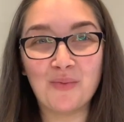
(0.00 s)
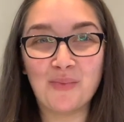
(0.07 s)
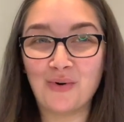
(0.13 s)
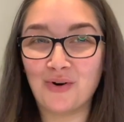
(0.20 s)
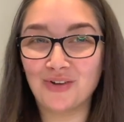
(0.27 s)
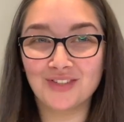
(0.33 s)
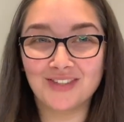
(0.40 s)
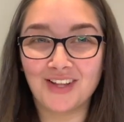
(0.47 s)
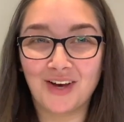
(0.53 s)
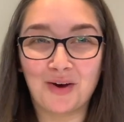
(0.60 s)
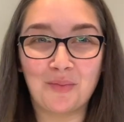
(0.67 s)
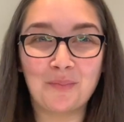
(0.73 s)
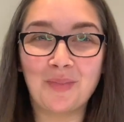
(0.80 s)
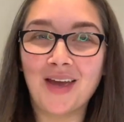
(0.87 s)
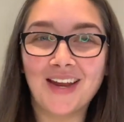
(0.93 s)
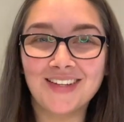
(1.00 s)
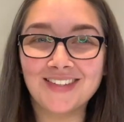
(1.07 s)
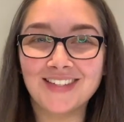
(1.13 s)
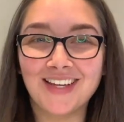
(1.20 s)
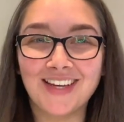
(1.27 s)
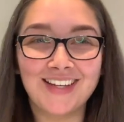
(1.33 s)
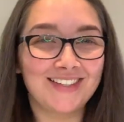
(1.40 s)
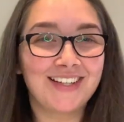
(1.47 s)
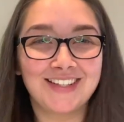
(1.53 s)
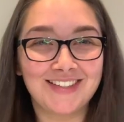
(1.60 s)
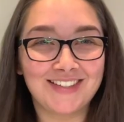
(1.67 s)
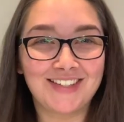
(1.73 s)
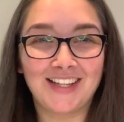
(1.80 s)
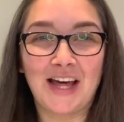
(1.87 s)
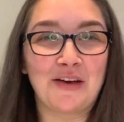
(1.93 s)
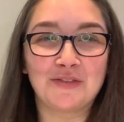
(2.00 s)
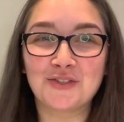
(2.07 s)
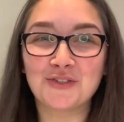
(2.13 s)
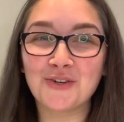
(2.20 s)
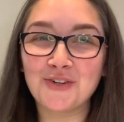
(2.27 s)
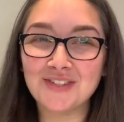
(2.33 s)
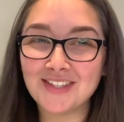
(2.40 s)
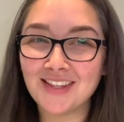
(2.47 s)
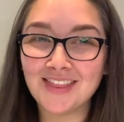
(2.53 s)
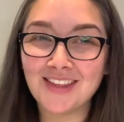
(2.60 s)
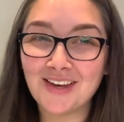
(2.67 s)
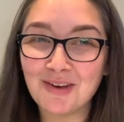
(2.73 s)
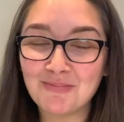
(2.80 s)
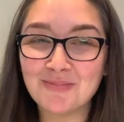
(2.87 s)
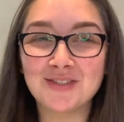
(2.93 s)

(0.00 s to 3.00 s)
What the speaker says: walls that aren't painted and still have screws in them.